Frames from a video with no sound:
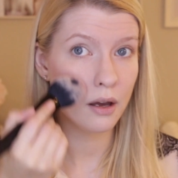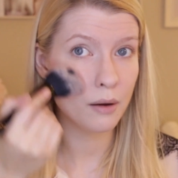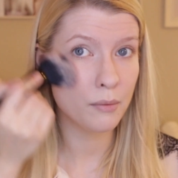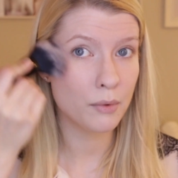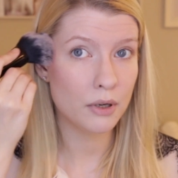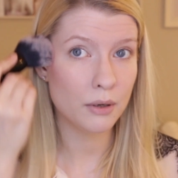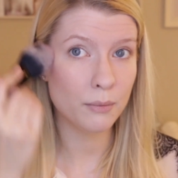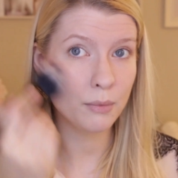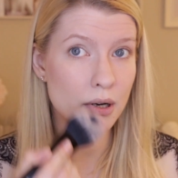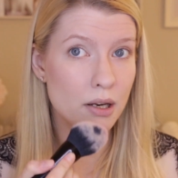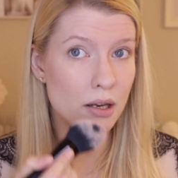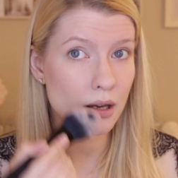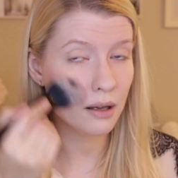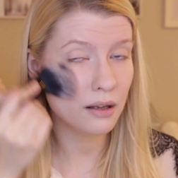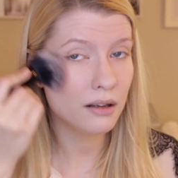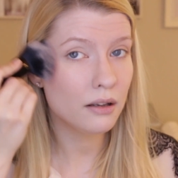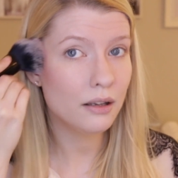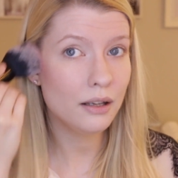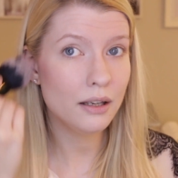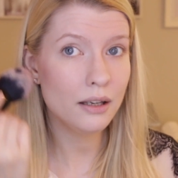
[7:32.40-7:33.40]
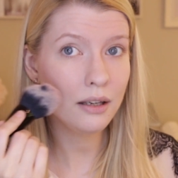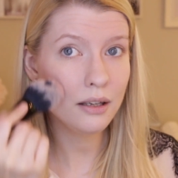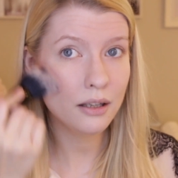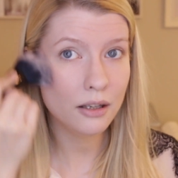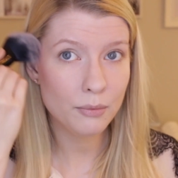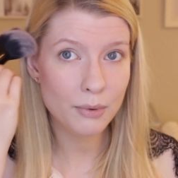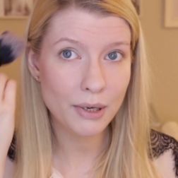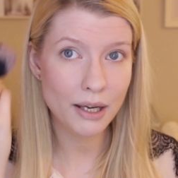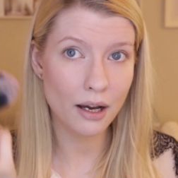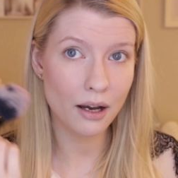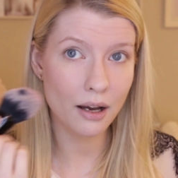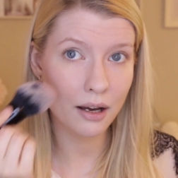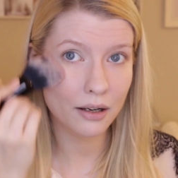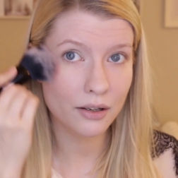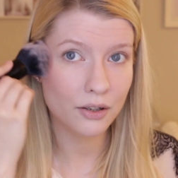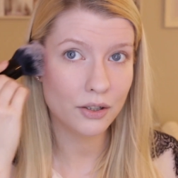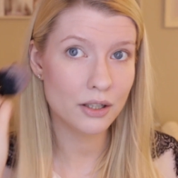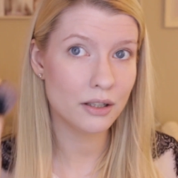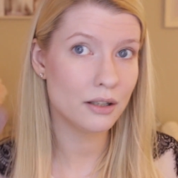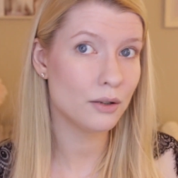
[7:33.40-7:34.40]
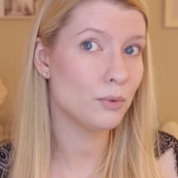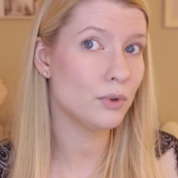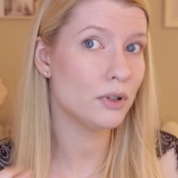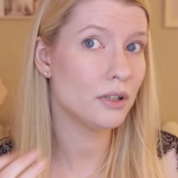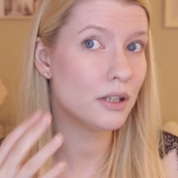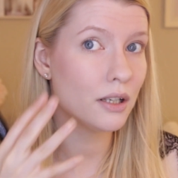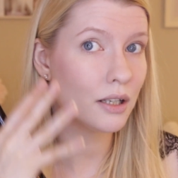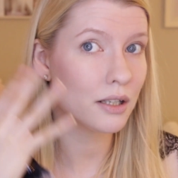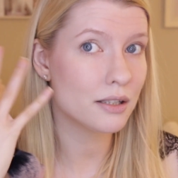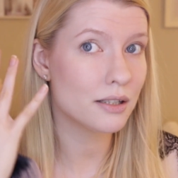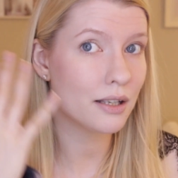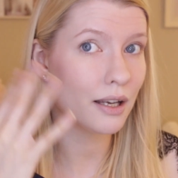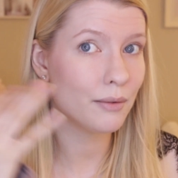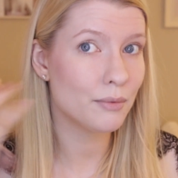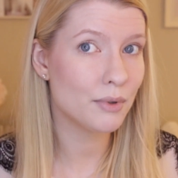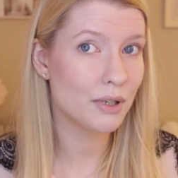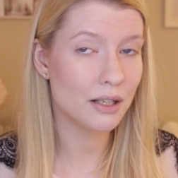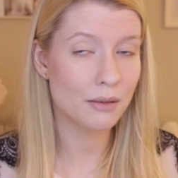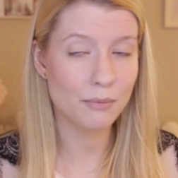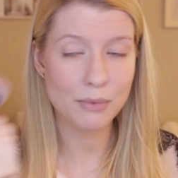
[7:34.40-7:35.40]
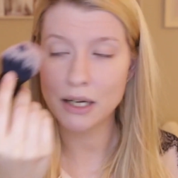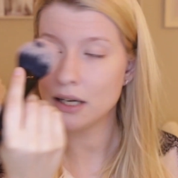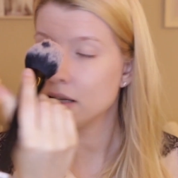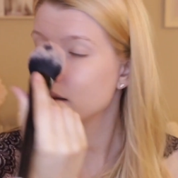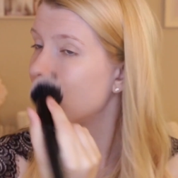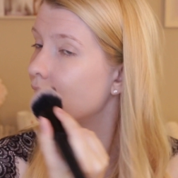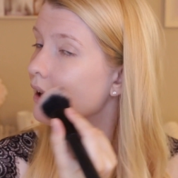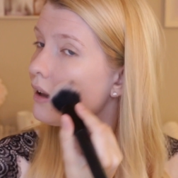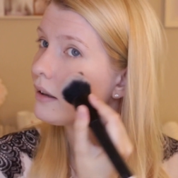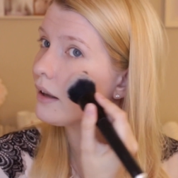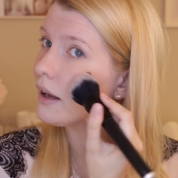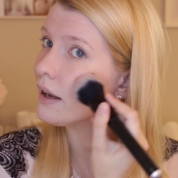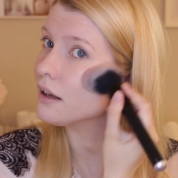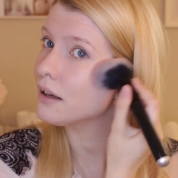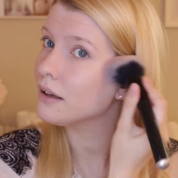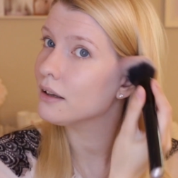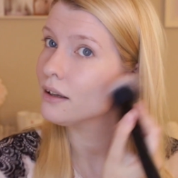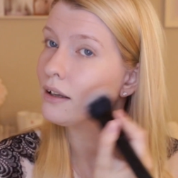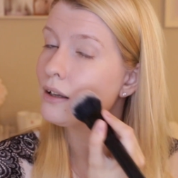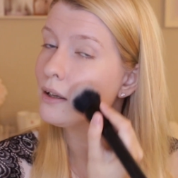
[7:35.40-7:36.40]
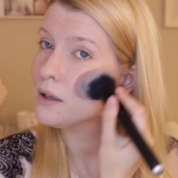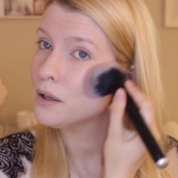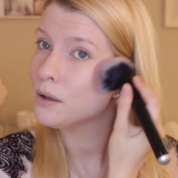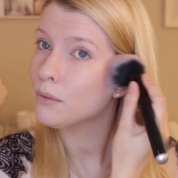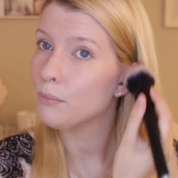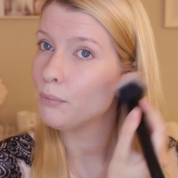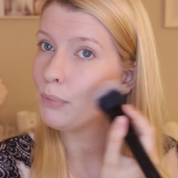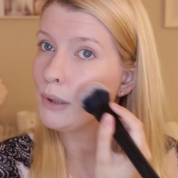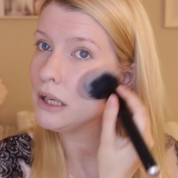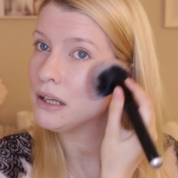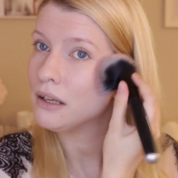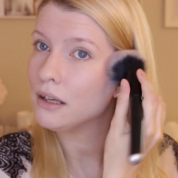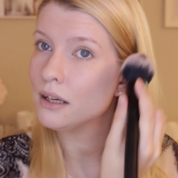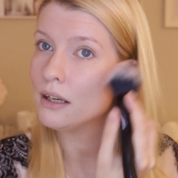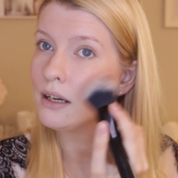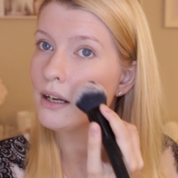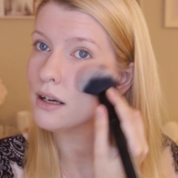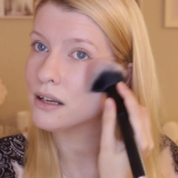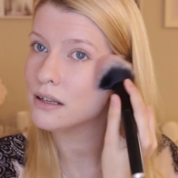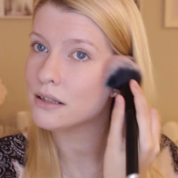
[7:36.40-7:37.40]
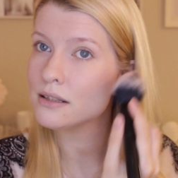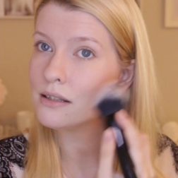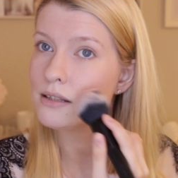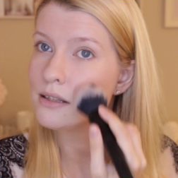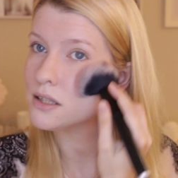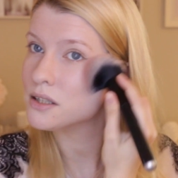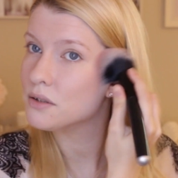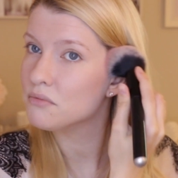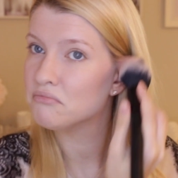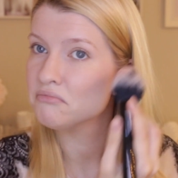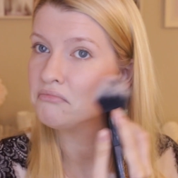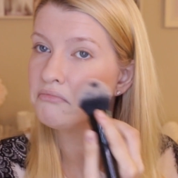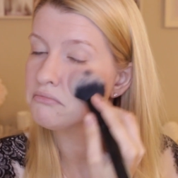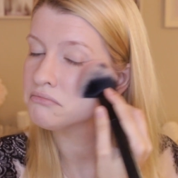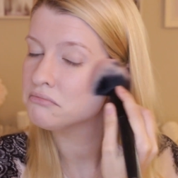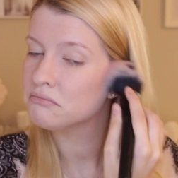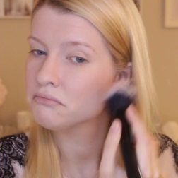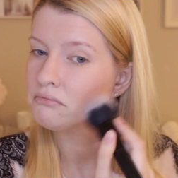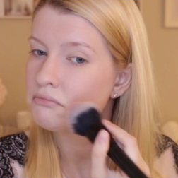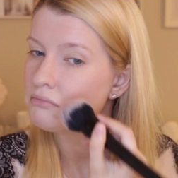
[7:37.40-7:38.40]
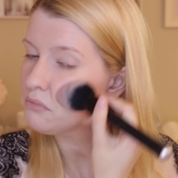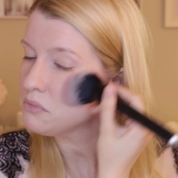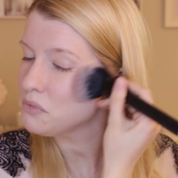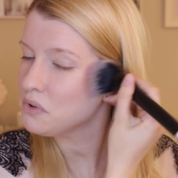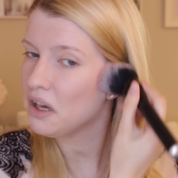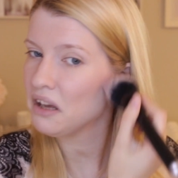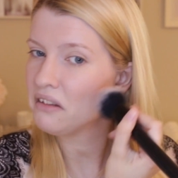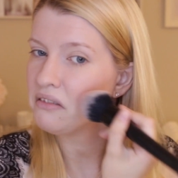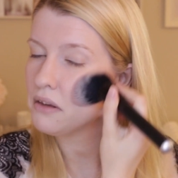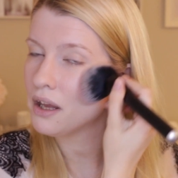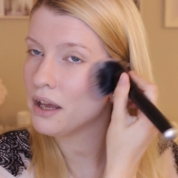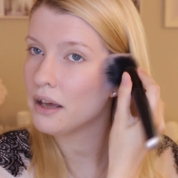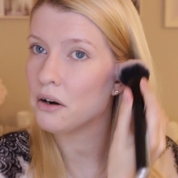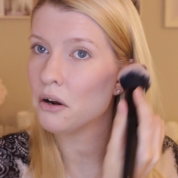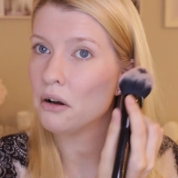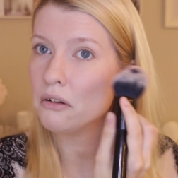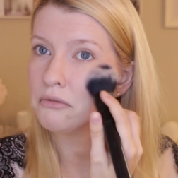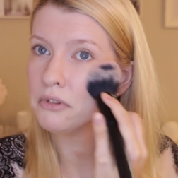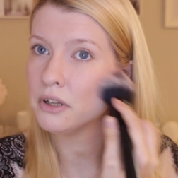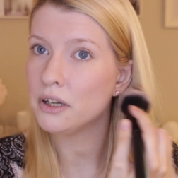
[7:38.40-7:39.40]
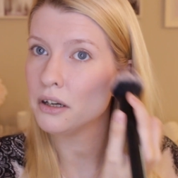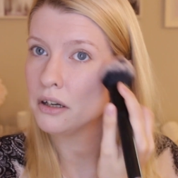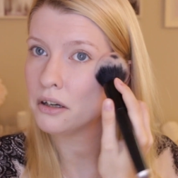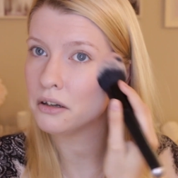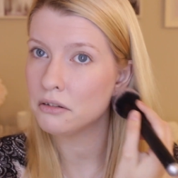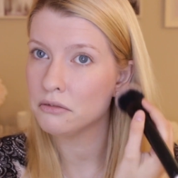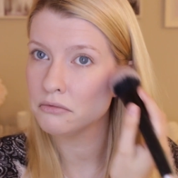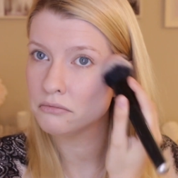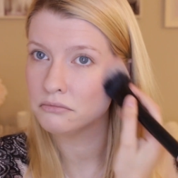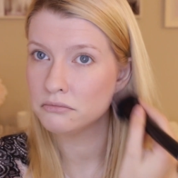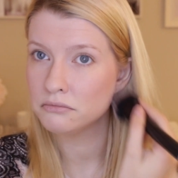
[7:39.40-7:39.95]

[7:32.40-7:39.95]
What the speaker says: I'm gonna bring it a little bit higher than I would because I'm gonna bring that like pinkiness. Get that on there.